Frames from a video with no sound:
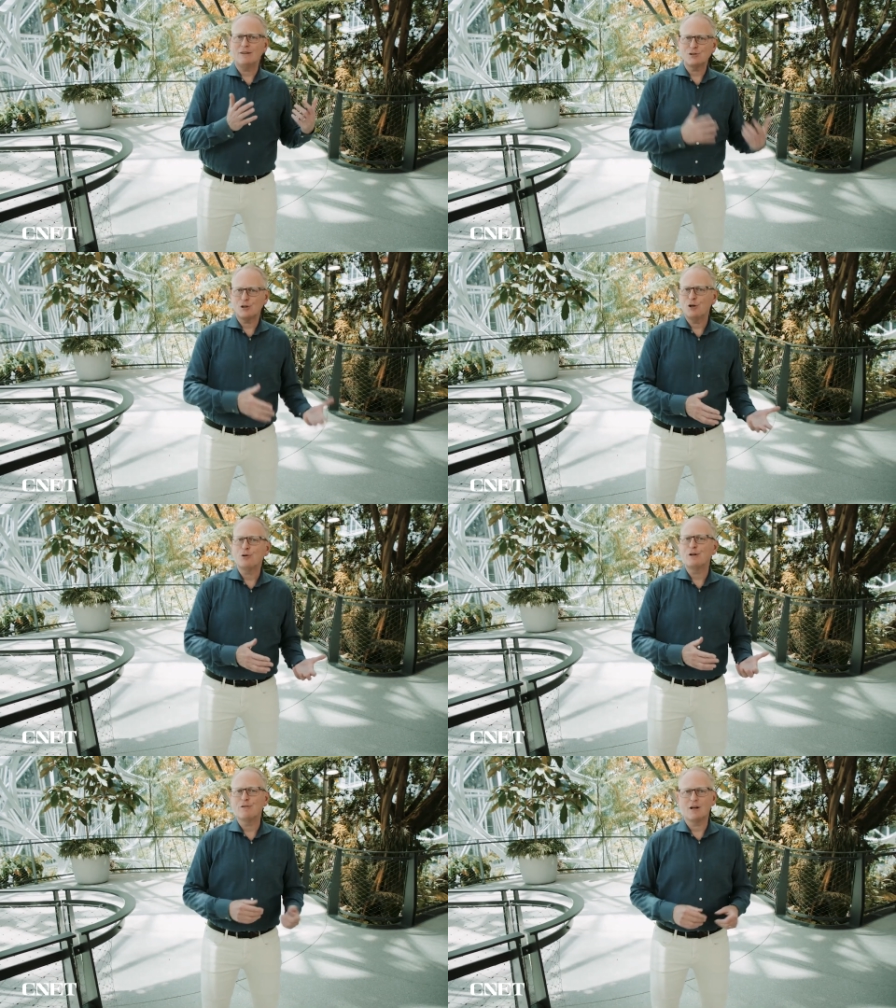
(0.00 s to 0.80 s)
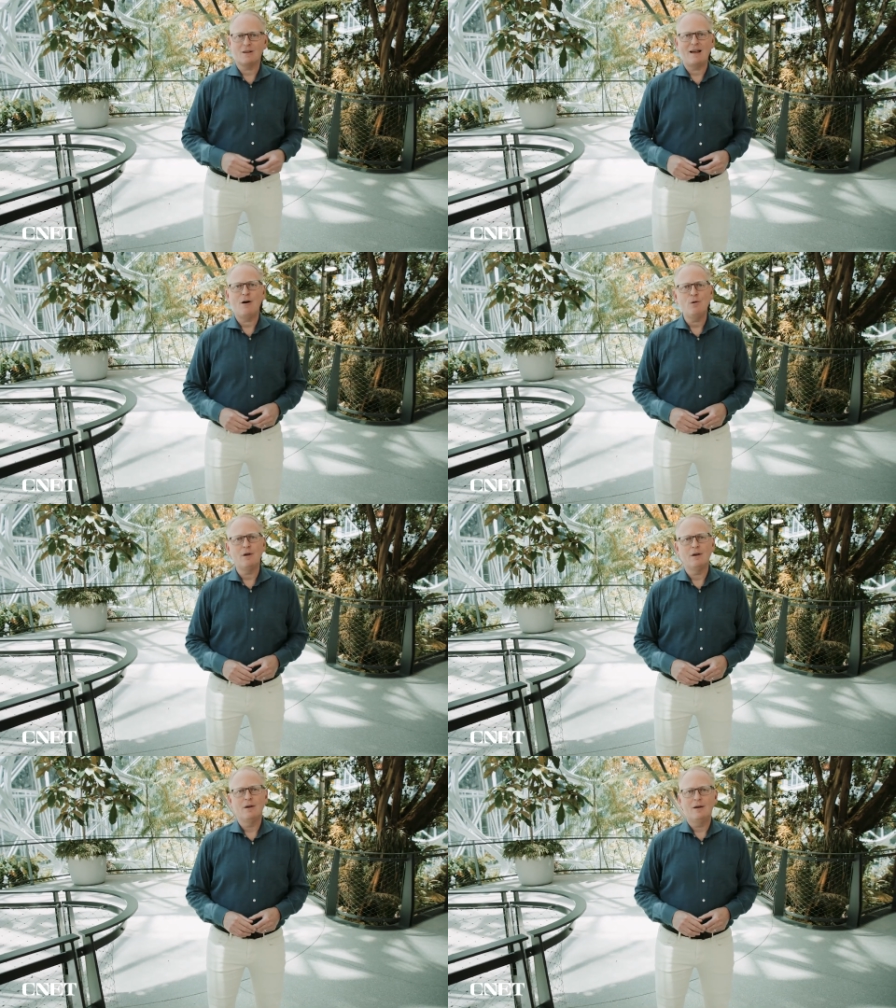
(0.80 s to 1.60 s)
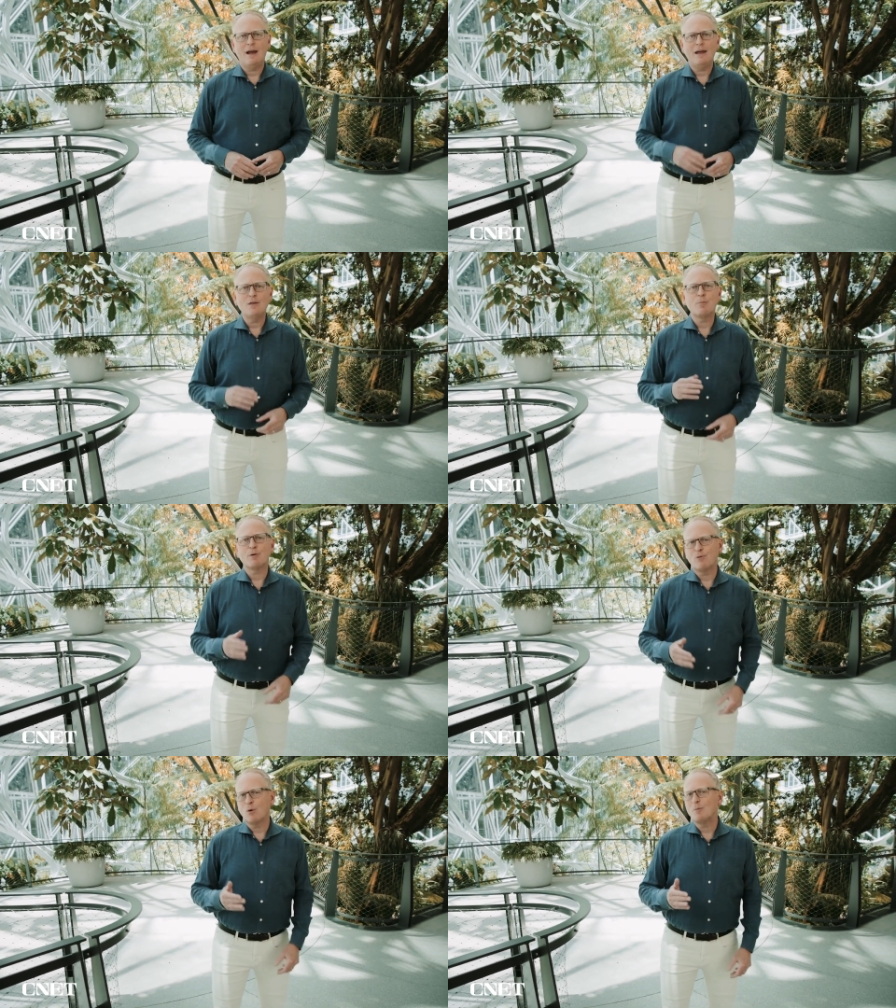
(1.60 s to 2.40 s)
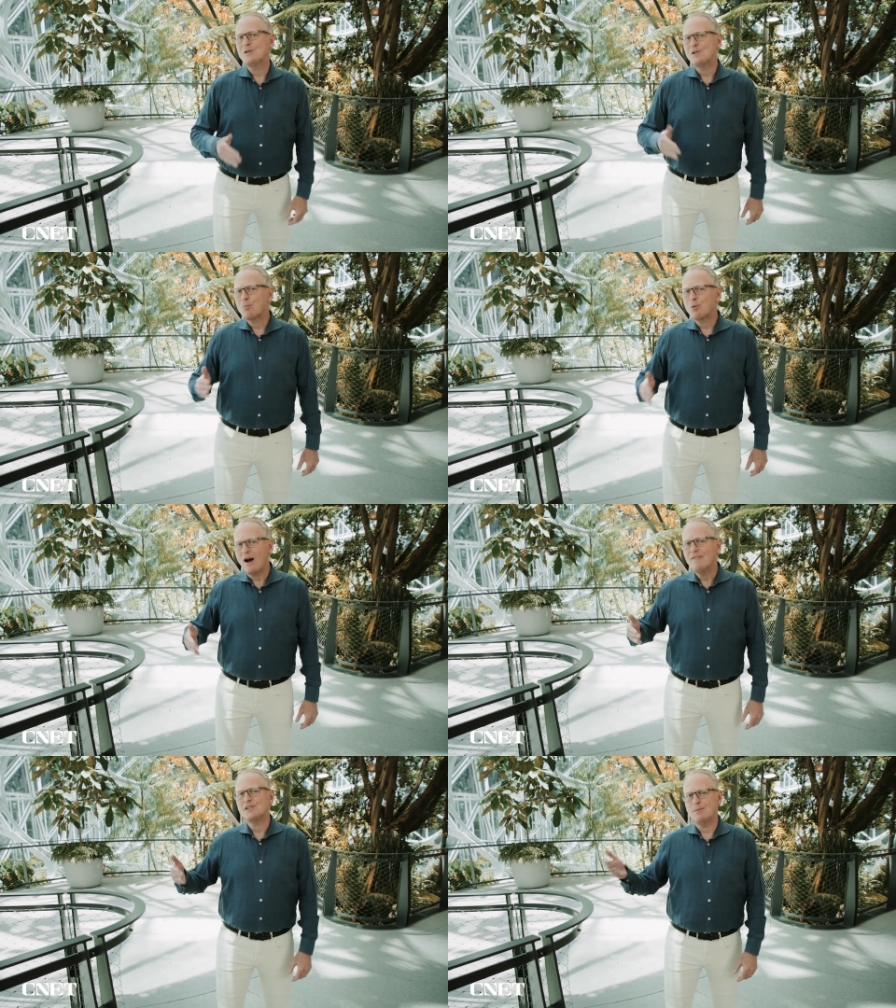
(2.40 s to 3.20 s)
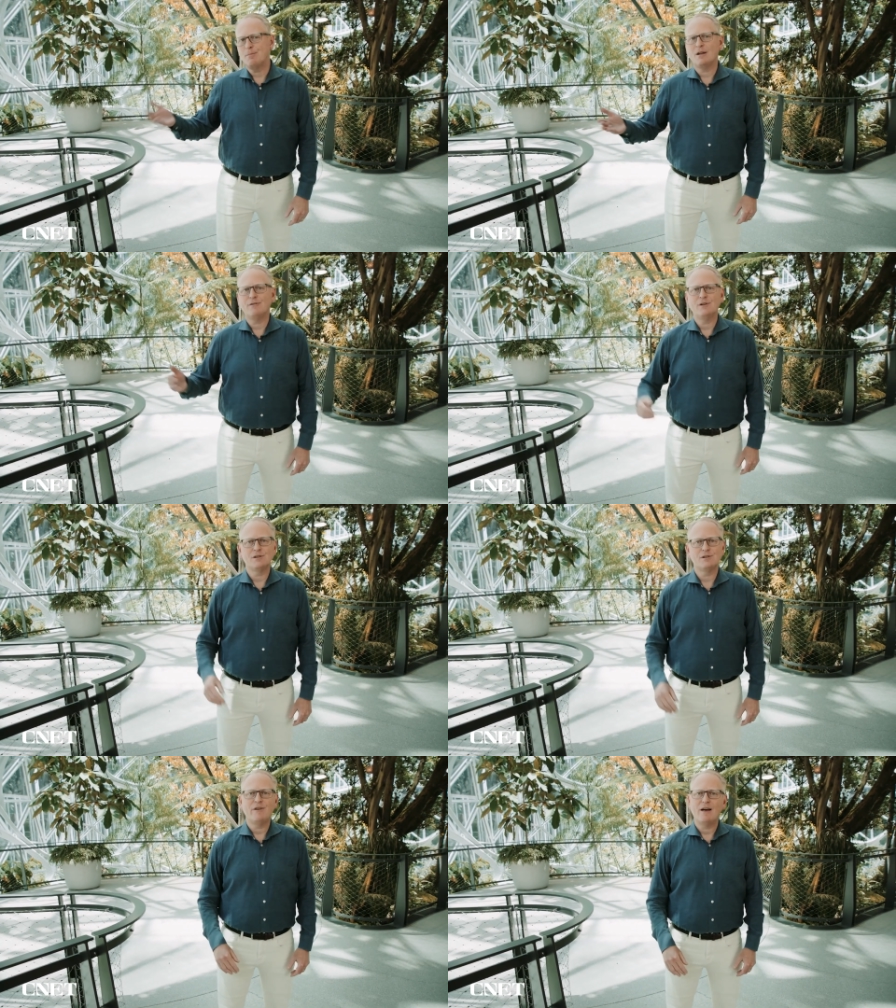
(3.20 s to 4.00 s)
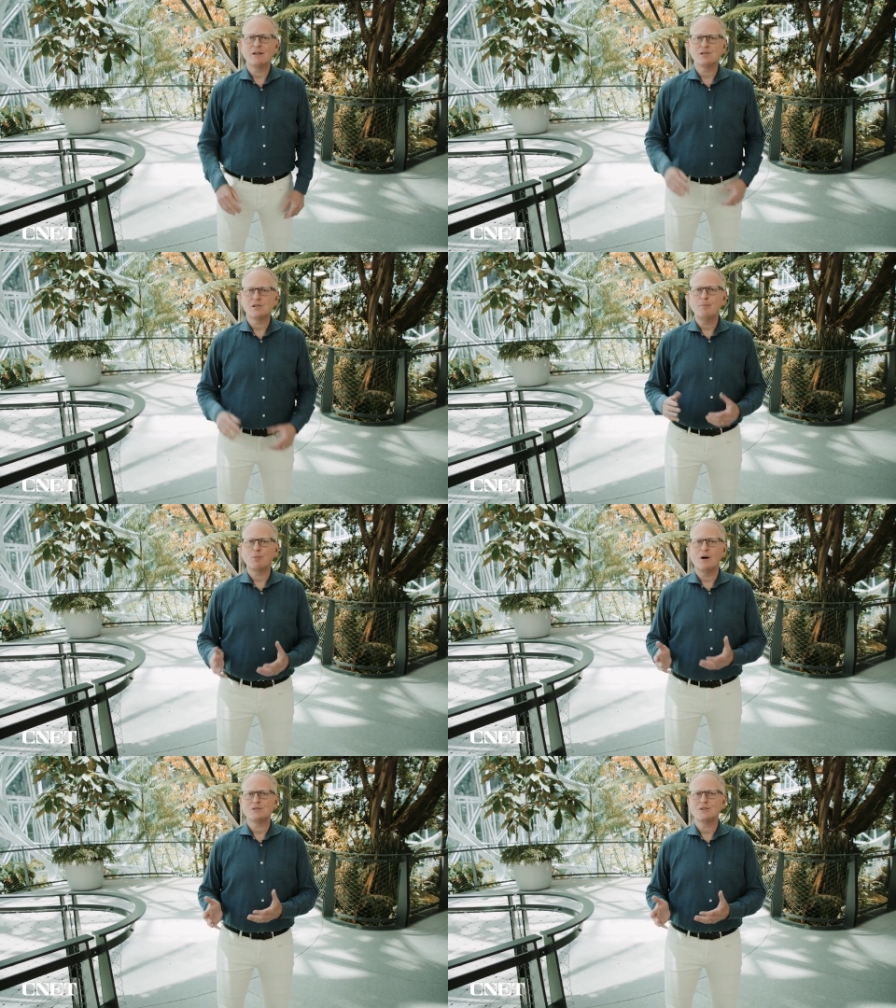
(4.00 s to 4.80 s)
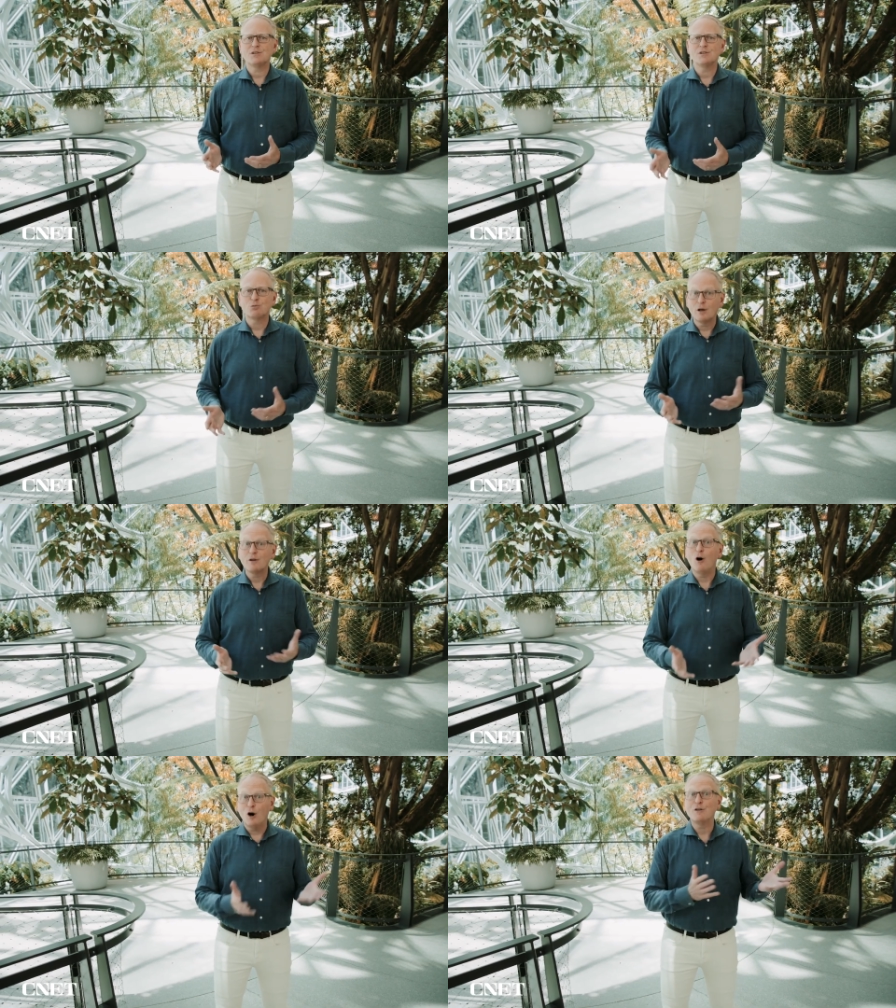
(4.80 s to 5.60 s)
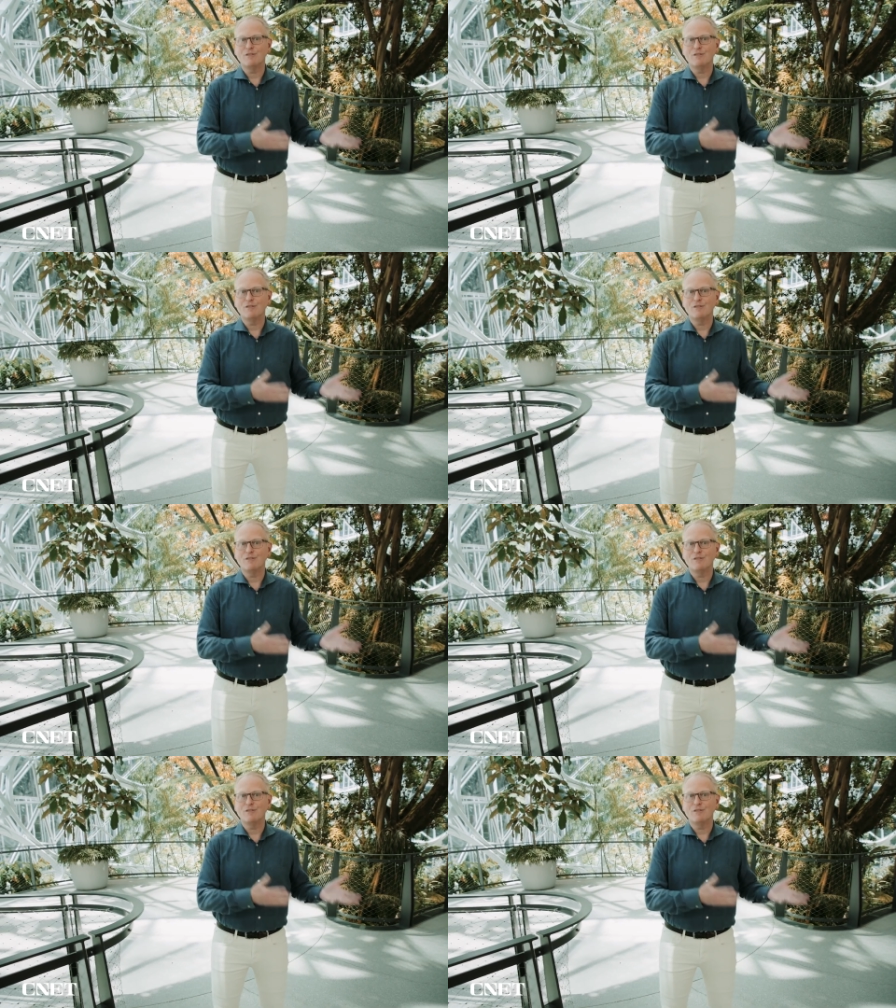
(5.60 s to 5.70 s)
and security of the cloud, and the performance and privacy benefits of having some processes run on